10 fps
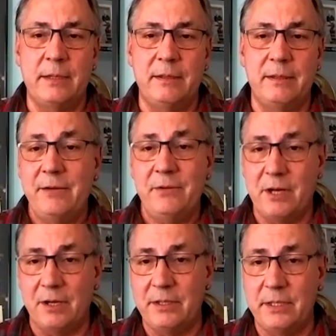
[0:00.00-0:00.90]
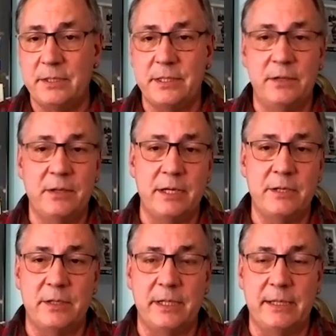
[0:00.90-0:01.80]
regarded this as their
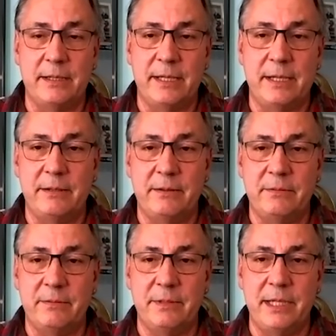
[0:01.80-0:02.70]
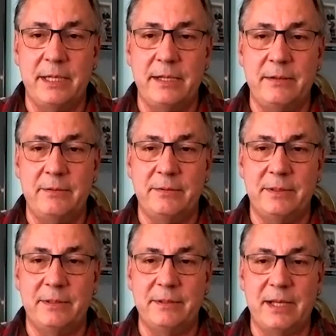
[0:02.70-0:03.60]
country, and they
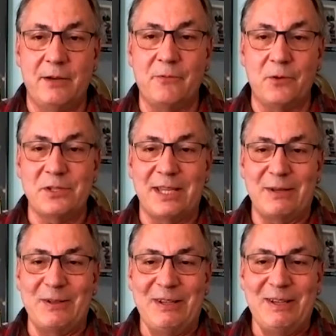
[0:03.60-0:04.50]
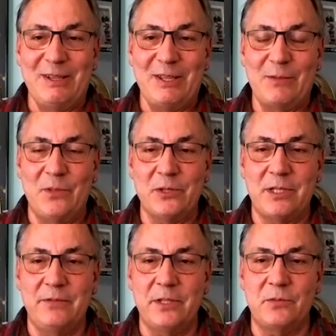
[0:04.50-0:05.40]
of course, like
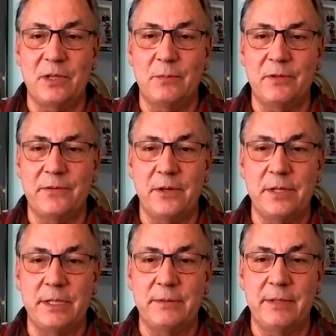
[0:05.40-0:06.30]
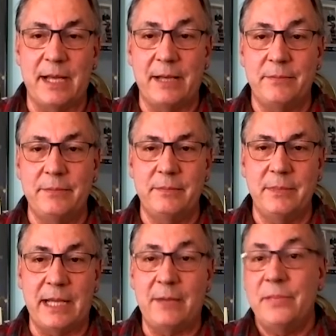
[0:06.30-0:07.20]
most of us, would have preferred to
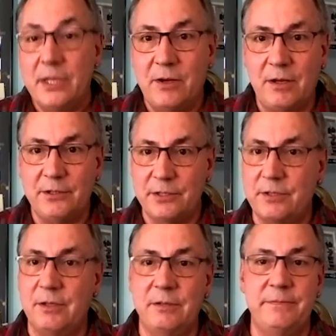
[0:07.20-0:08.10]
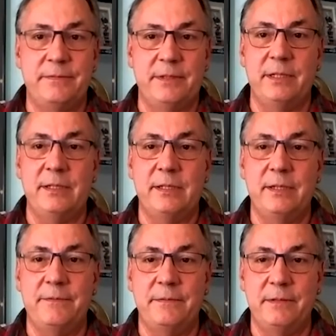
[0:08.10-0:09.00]
not be called to serve,
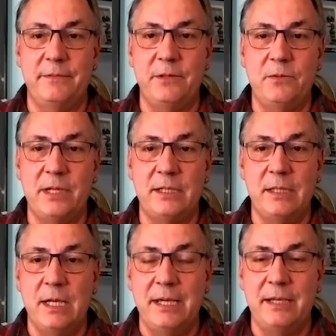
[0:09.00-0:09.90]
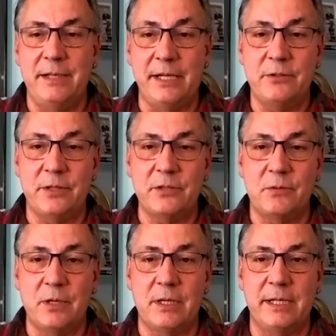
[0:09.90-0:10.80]
if you will, dangerous
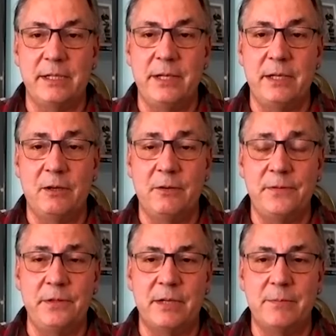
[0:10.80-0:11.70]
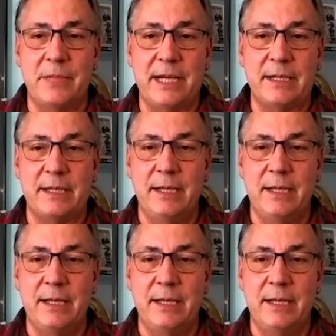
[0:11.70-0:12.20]
work, and you didn't know if you'd come back.